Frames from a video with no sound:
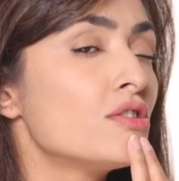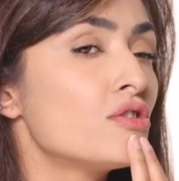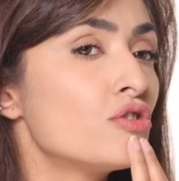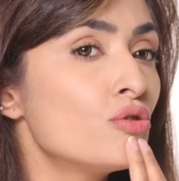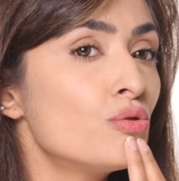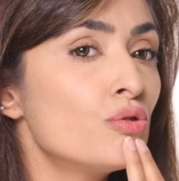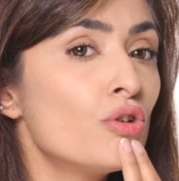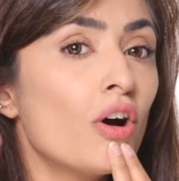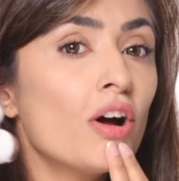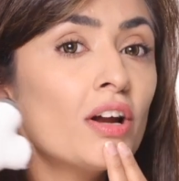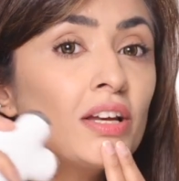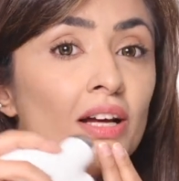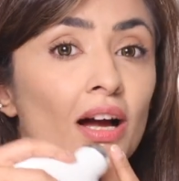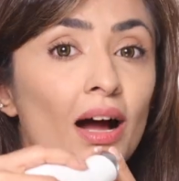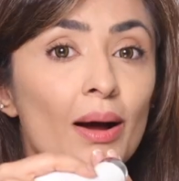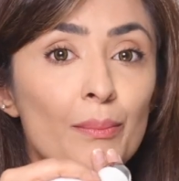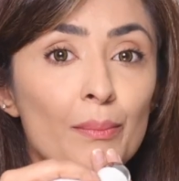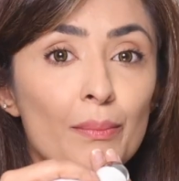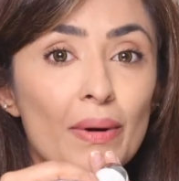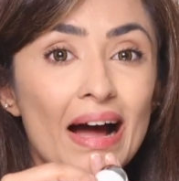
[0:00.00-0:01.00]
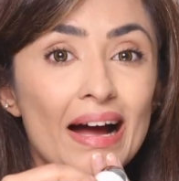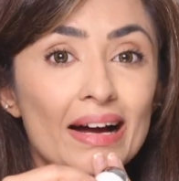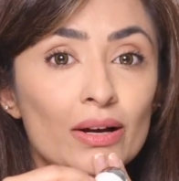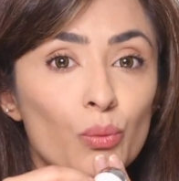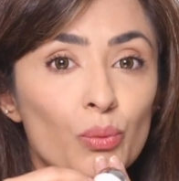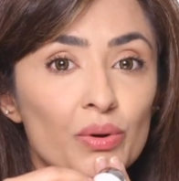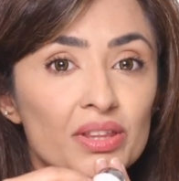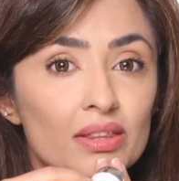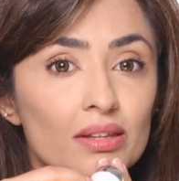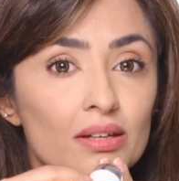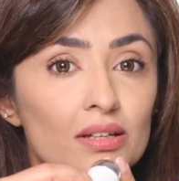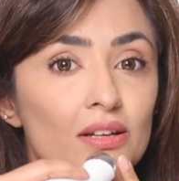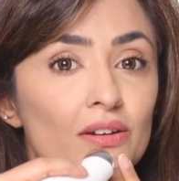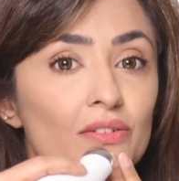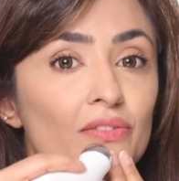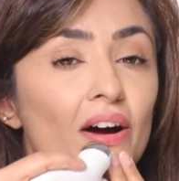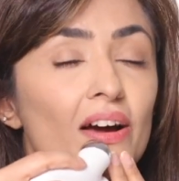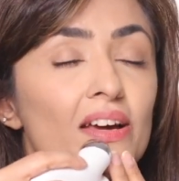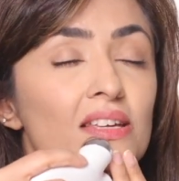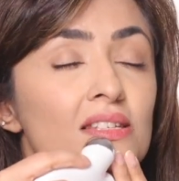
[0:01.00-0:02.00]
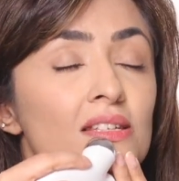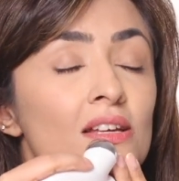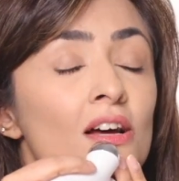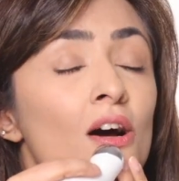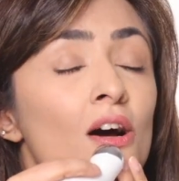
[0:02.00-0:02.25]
Do not come back with the device.